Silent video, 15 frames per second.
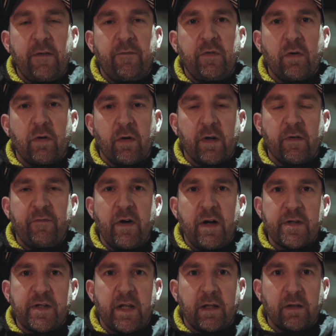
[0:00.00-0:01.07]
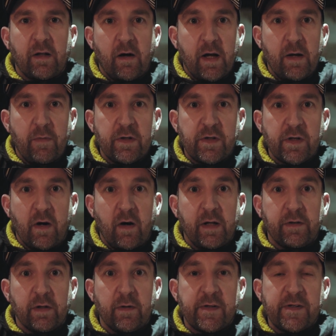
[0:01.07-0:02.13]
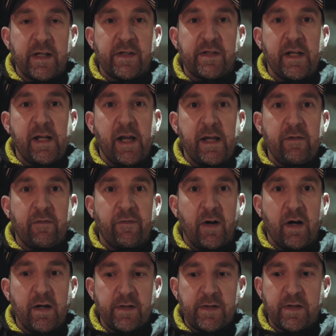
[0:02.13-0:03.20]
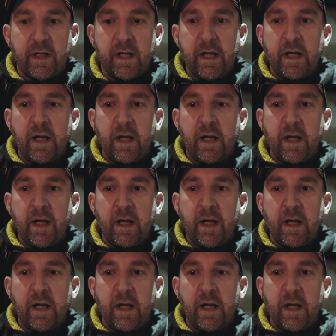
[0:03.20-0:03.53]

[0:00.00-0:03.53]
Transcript: If you're on a fasting diet, which I do a 16/8 fast,